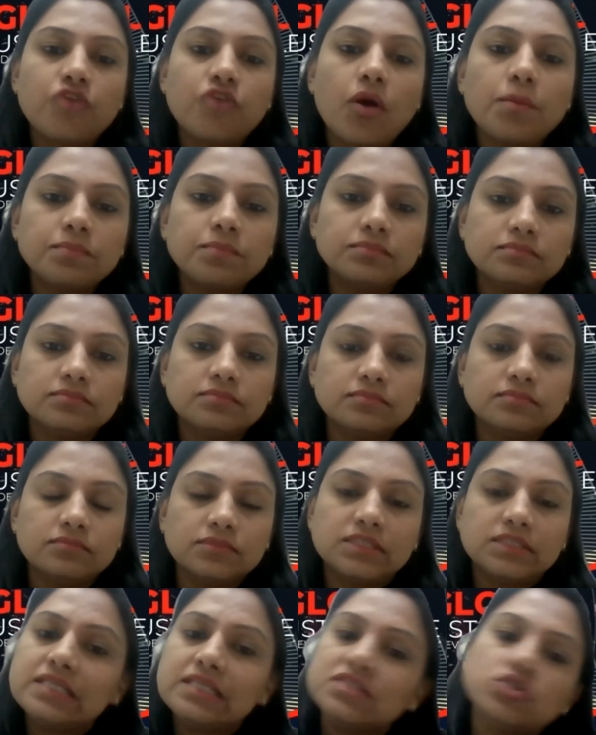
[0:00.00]
from
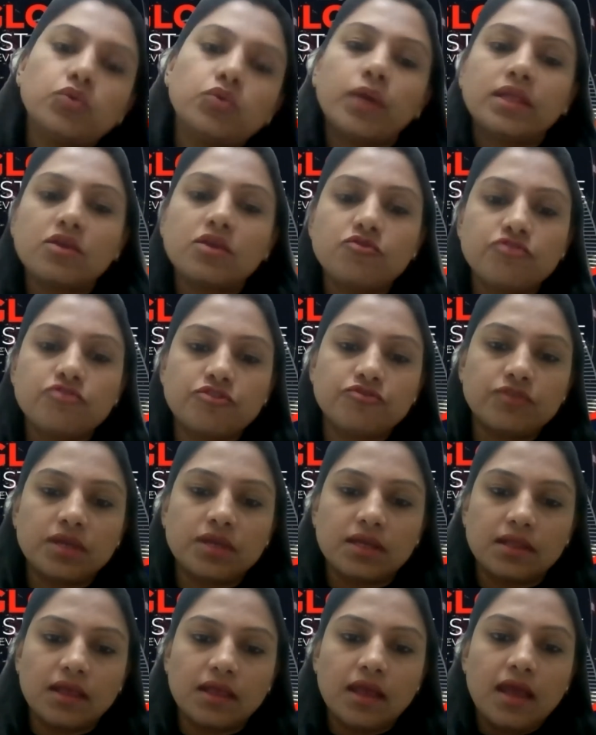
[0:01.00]
since
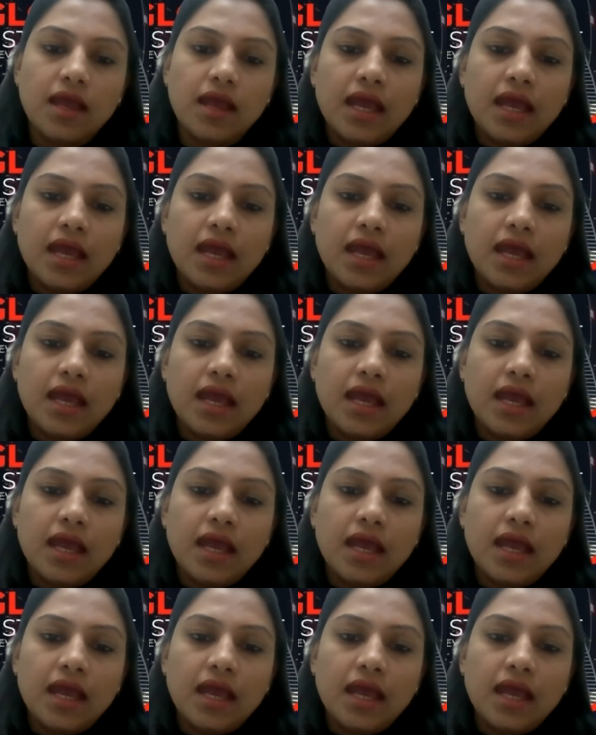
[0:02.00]
2015